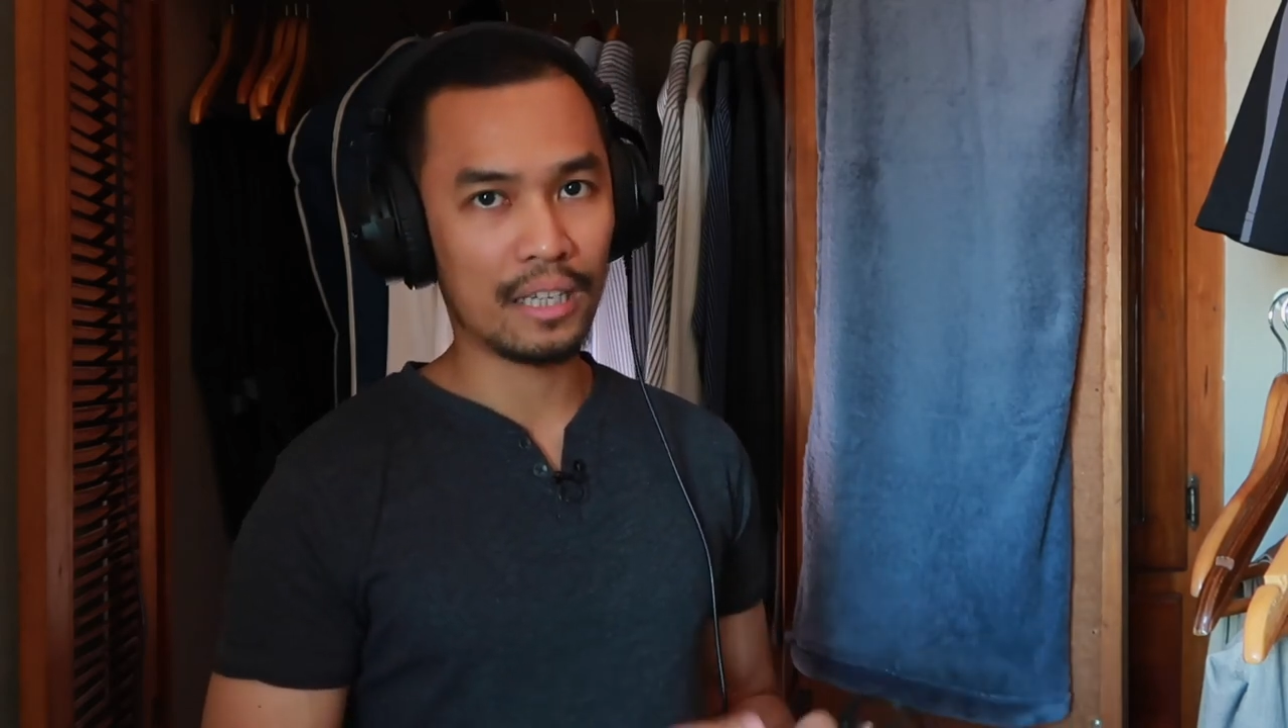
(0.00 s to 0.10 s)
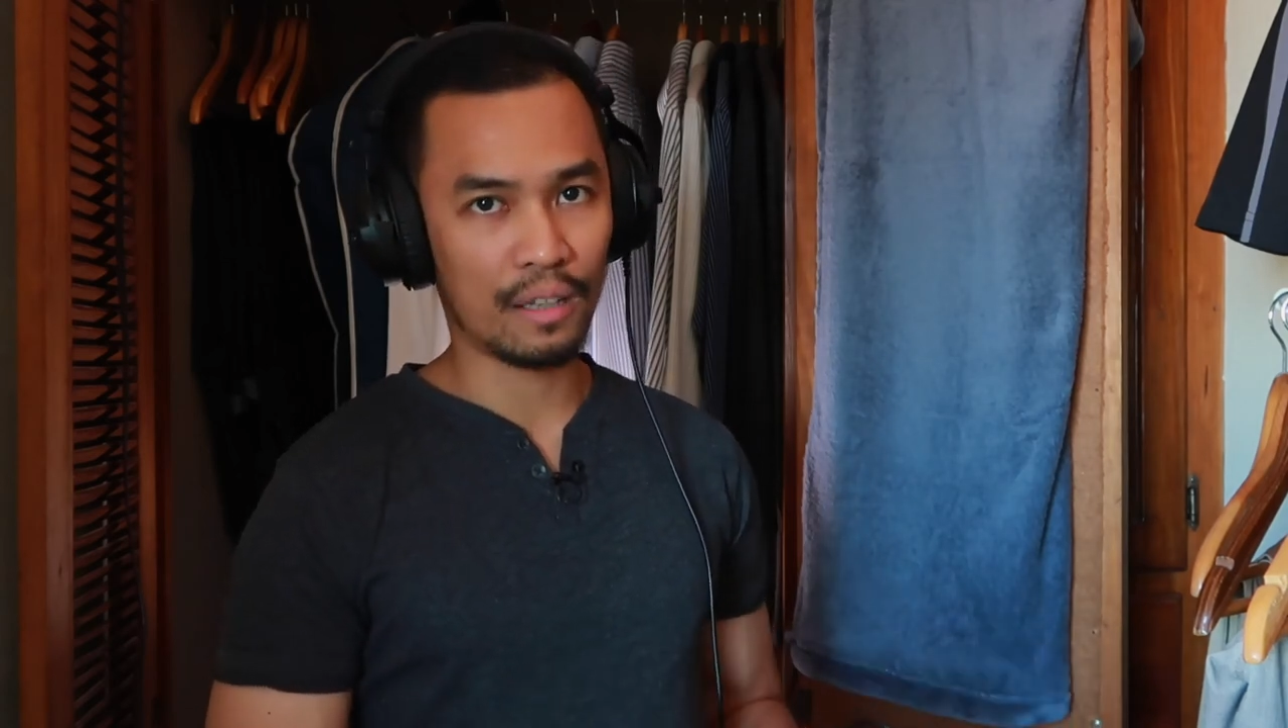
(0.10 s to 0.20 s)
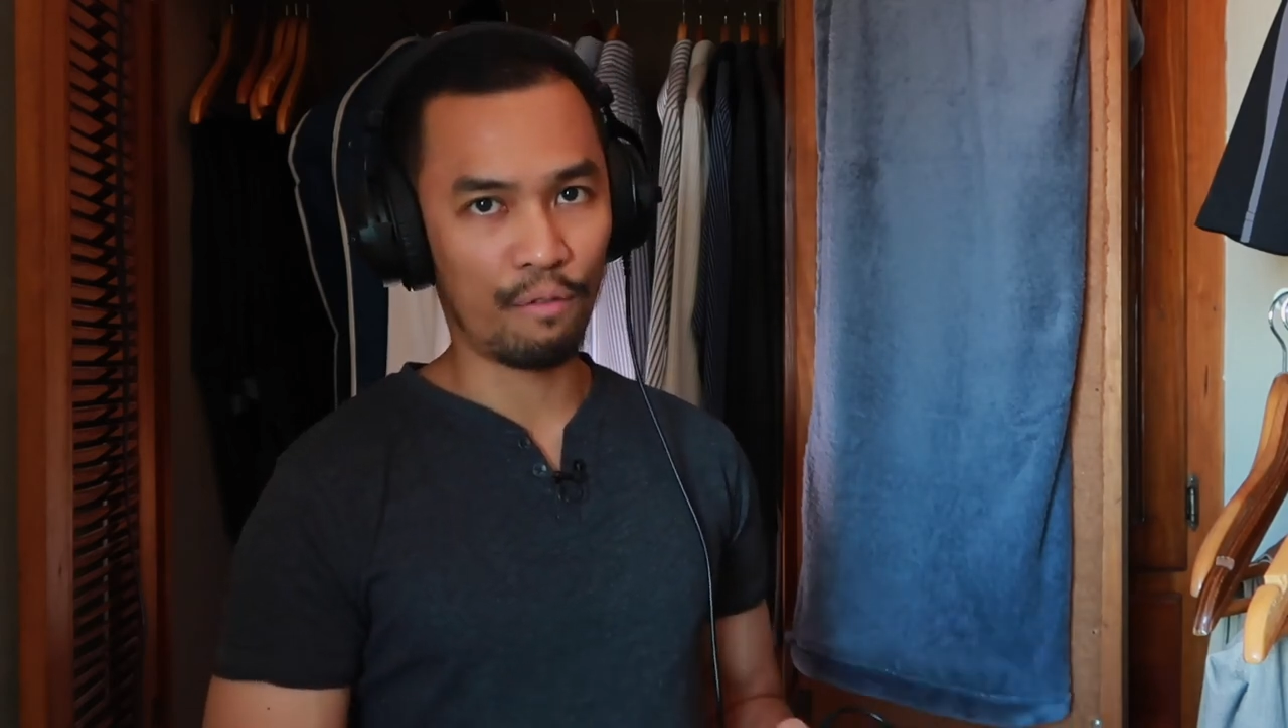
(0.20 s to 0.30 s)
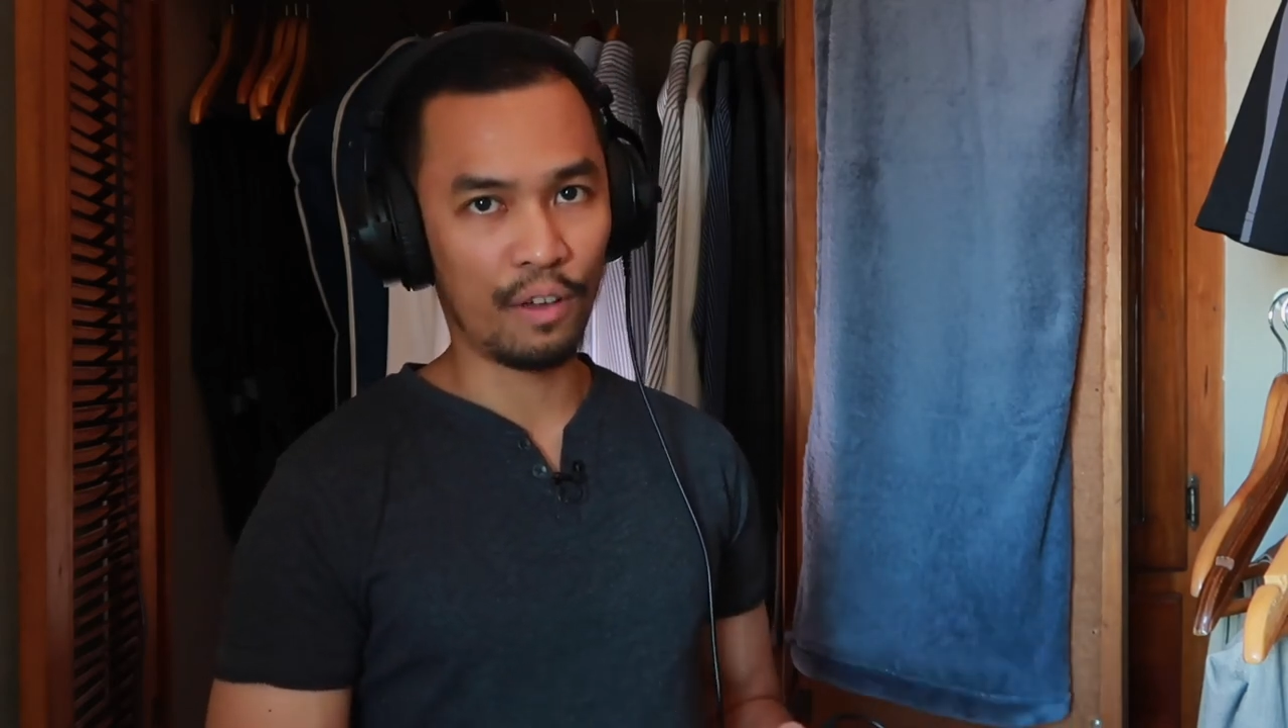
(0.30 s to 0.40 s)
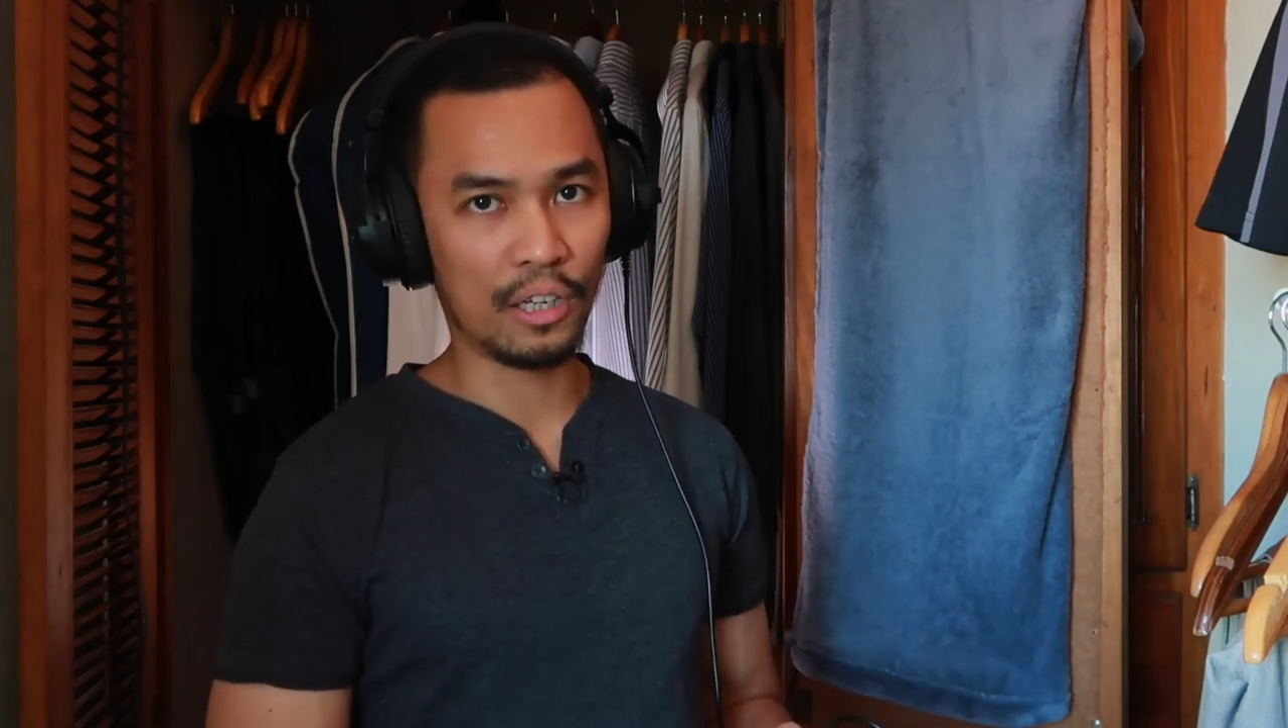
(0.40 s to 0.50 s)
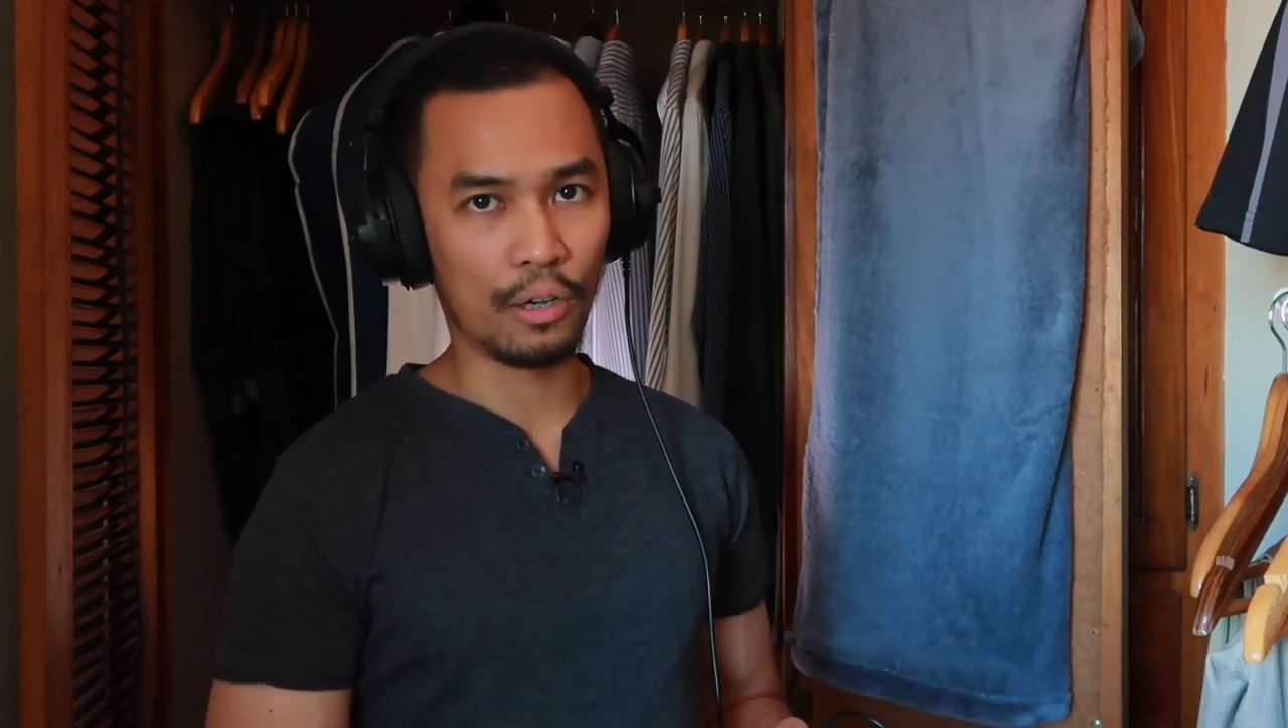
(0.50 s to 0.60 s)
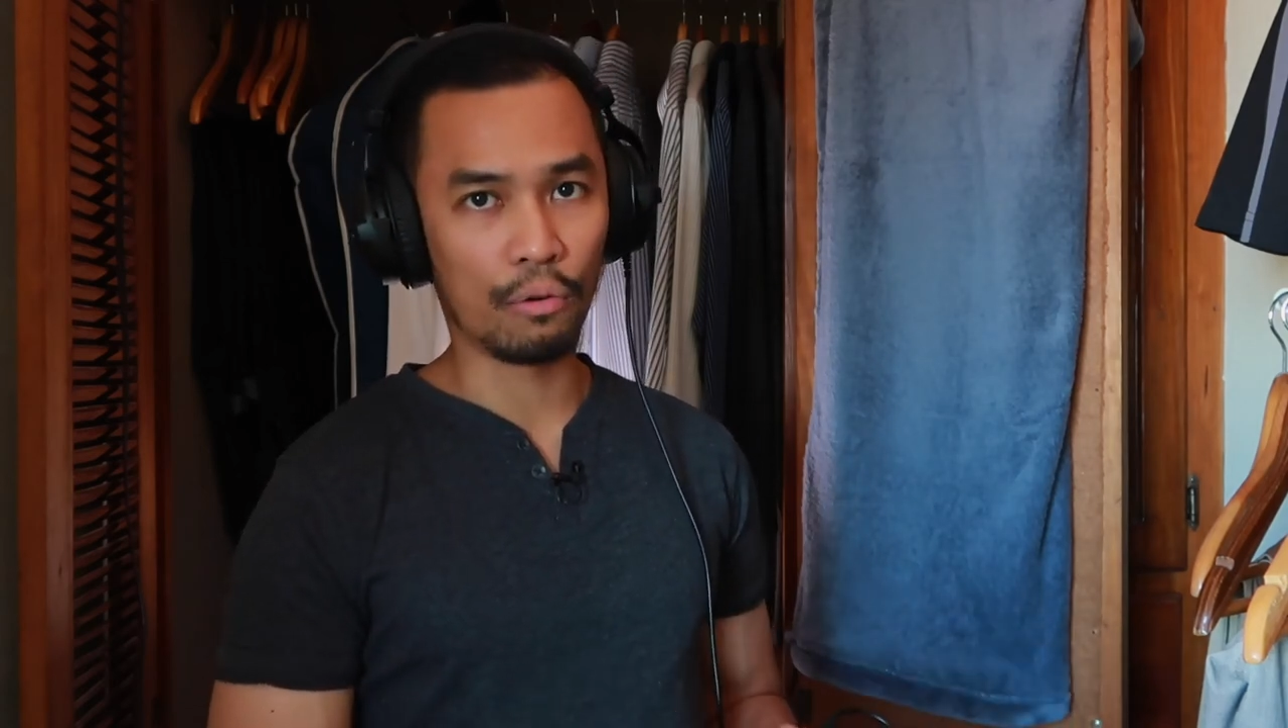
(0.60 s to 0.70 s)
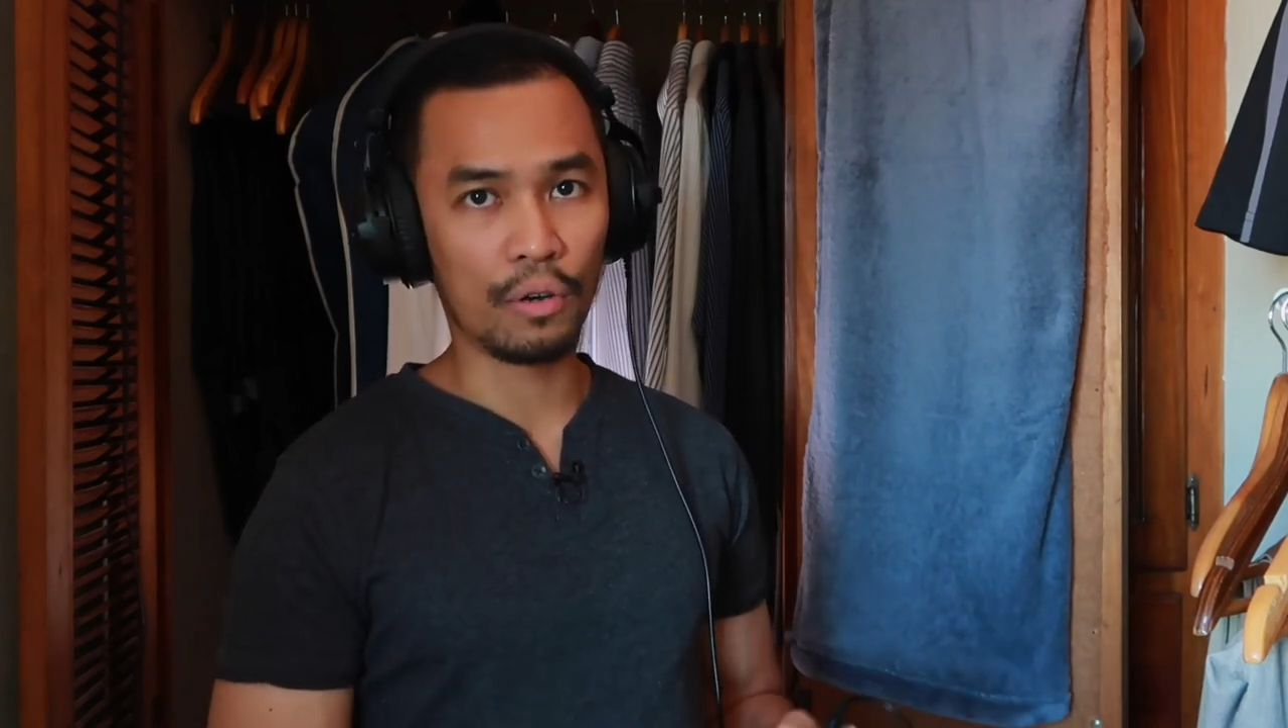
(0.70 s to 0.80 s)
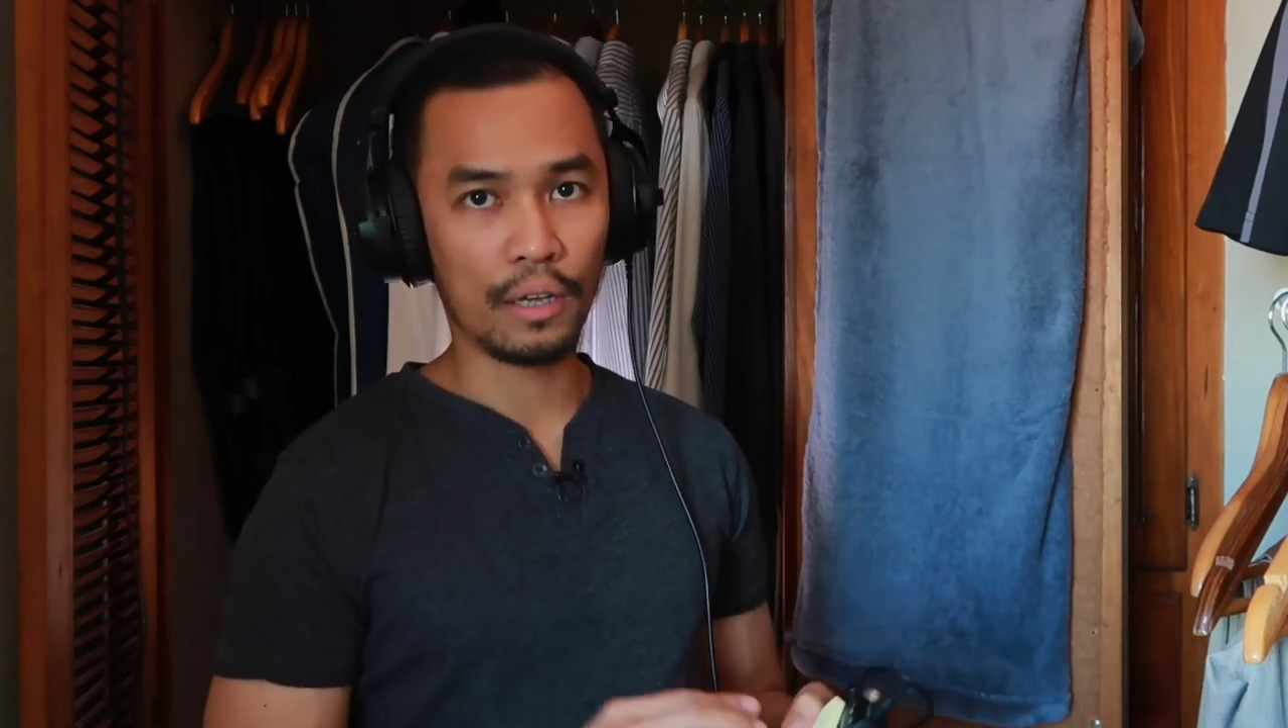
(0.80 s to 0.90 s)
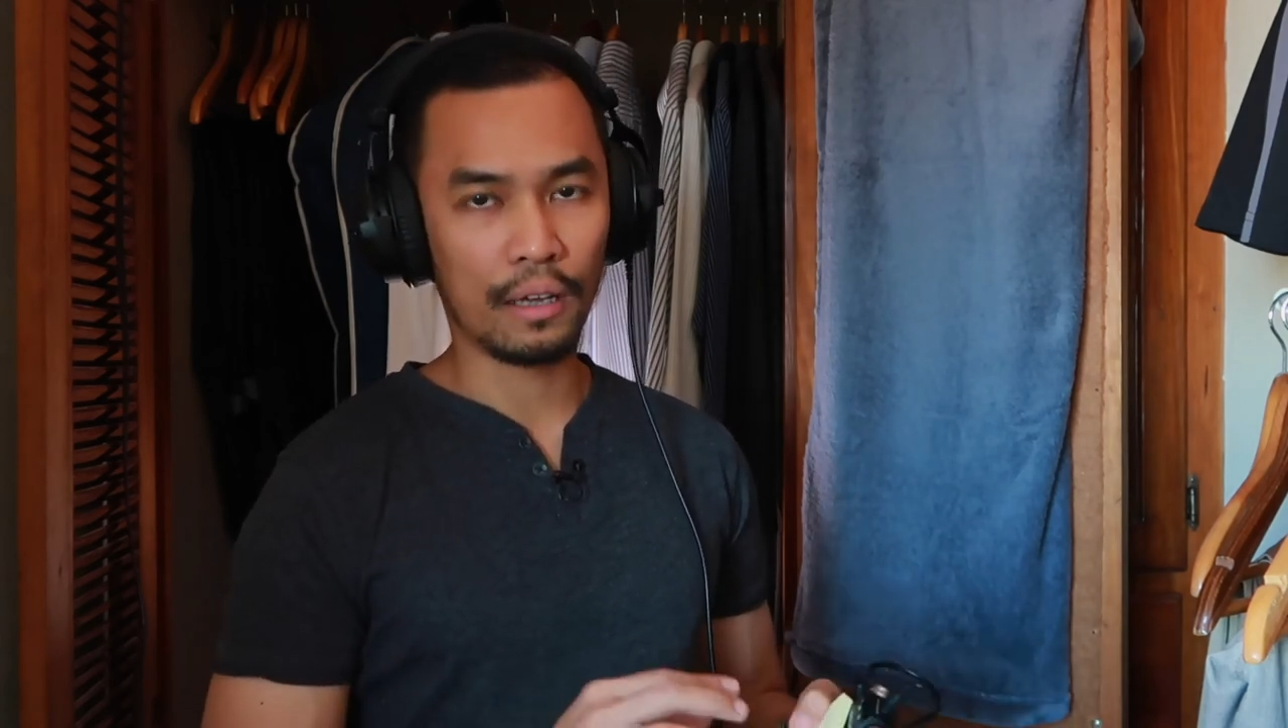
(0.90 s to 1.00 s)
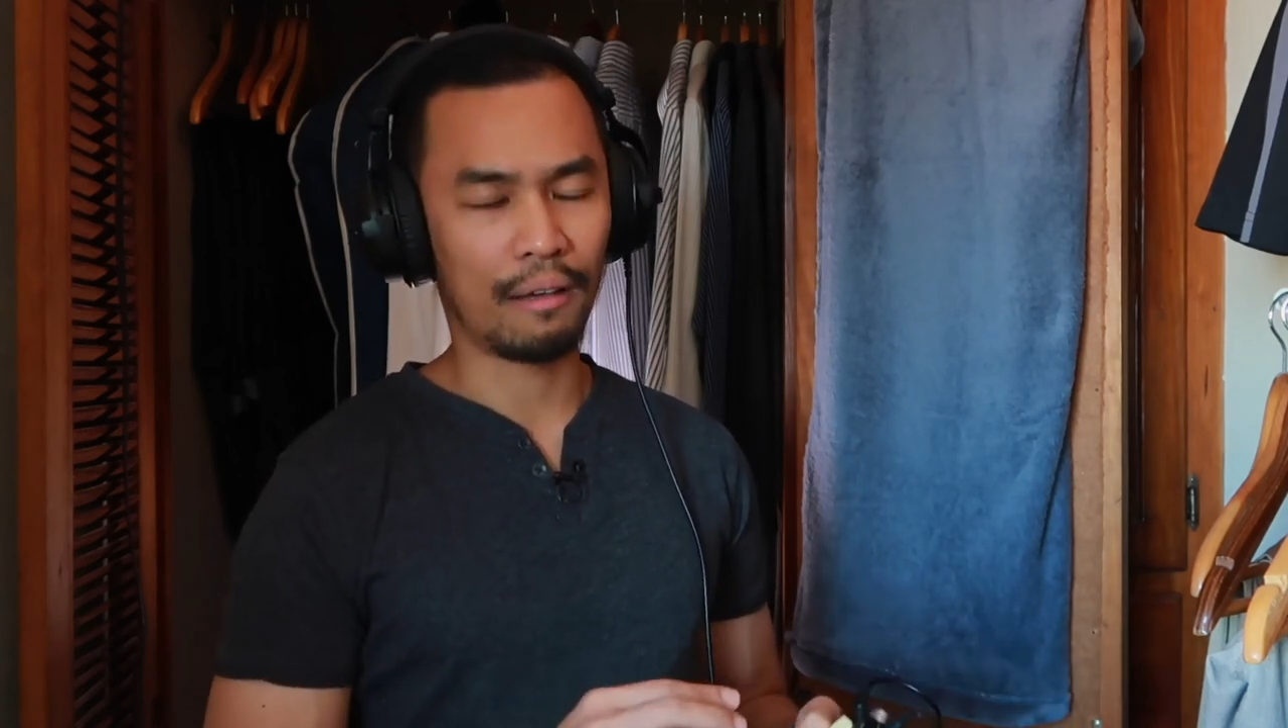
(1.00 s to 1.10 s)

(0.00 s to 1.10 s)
this video,